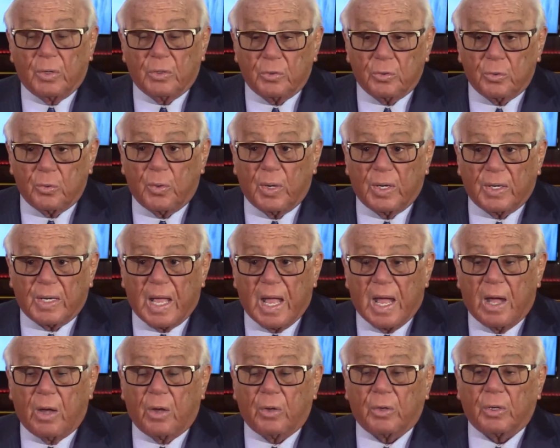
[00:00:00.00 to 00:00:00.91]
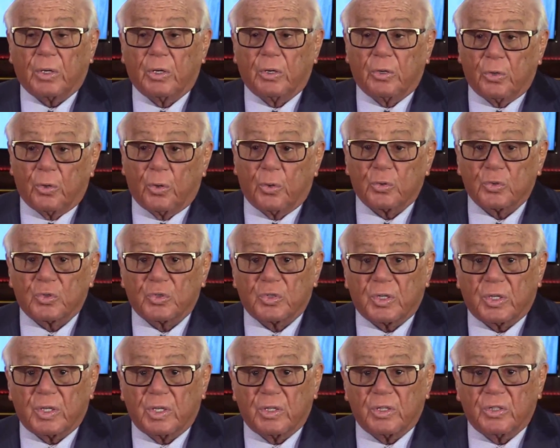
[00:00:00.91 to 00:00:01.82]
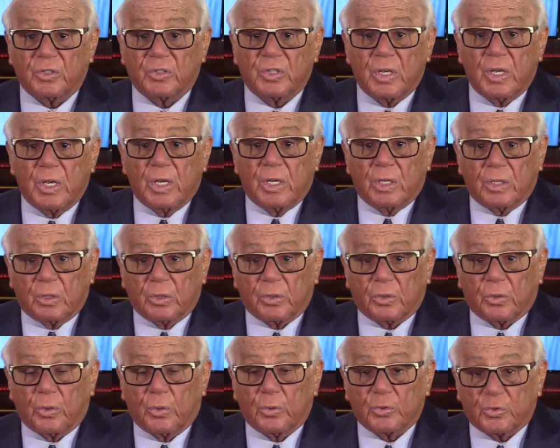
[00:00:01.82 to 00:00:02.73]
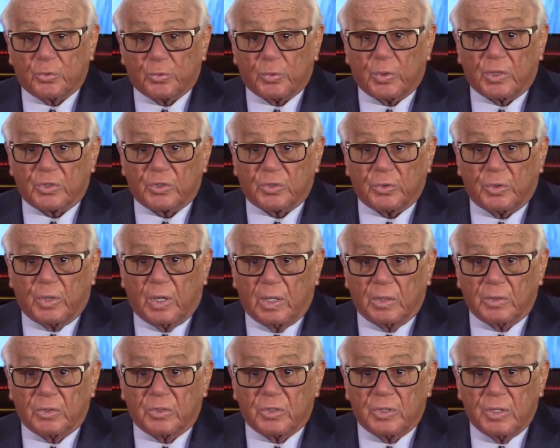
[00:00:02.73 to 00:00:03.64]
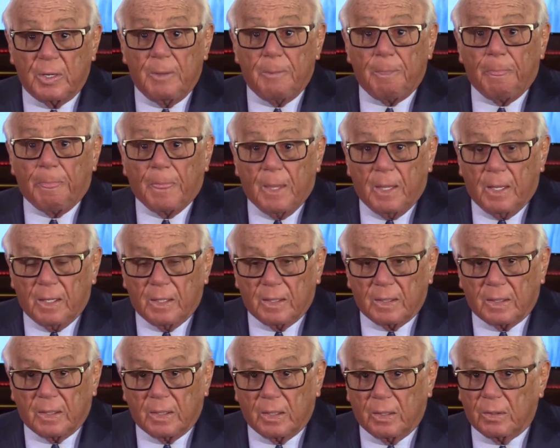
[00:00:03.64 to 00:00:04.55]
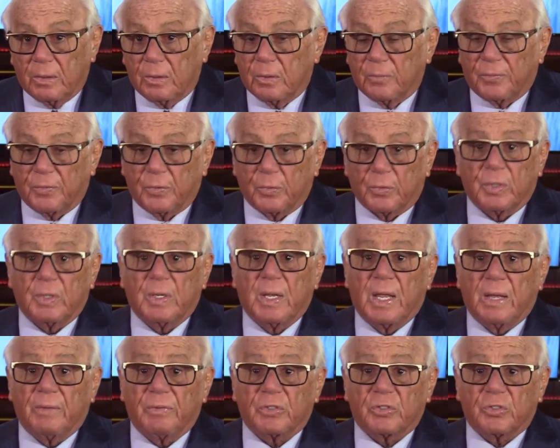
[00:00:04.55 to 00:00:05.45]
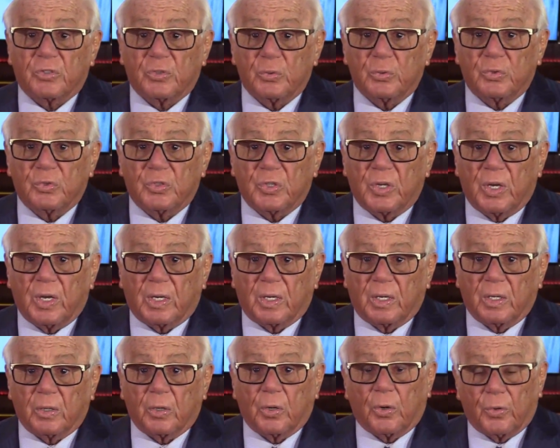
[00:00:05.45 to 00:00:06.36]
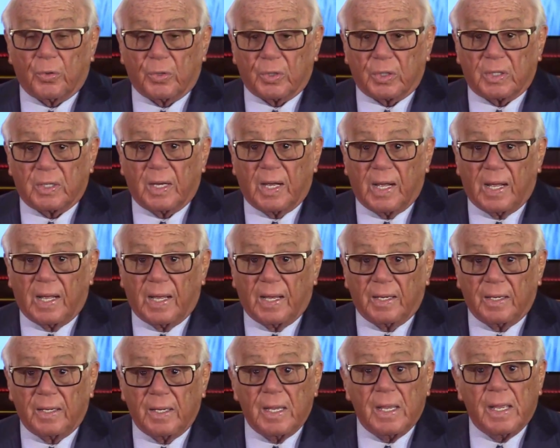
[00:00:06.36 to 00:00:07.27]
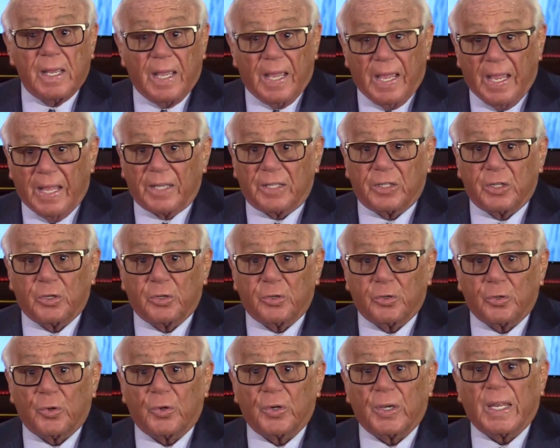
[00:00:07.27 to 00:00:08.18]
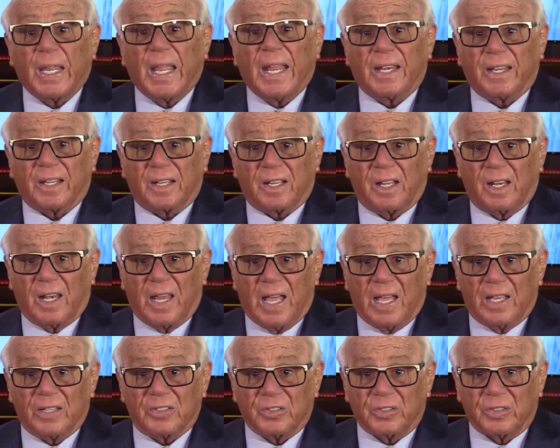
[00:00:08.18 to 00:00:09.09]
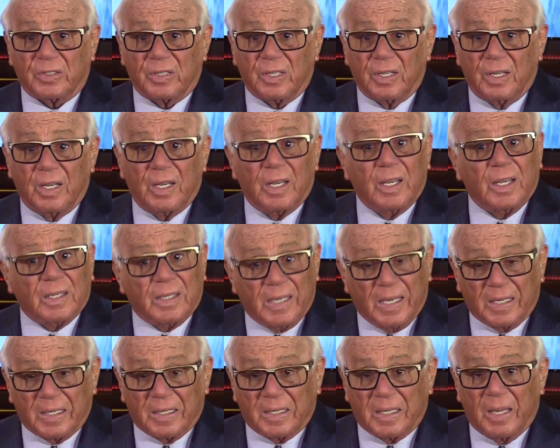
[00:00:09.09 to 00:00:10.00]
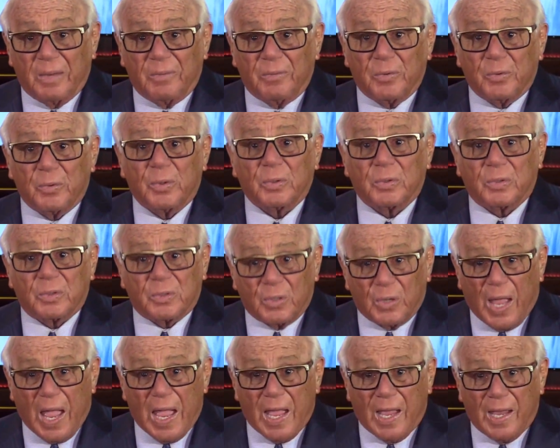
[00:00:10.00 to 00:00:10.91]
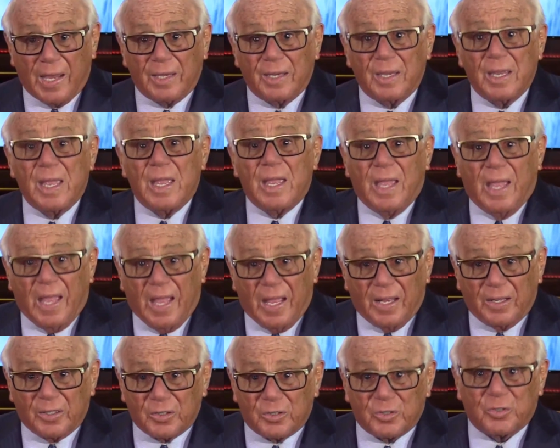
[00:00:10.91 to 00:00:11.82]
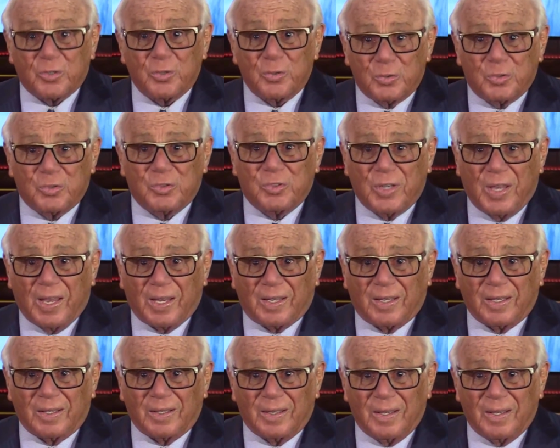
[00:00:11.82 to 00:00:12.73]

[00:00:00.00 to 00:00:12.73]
you went out in those days to those restaurants, if you didn't have a suit jacket or a tie, at the door they had a closet. They gave you a tie and a suit jacket.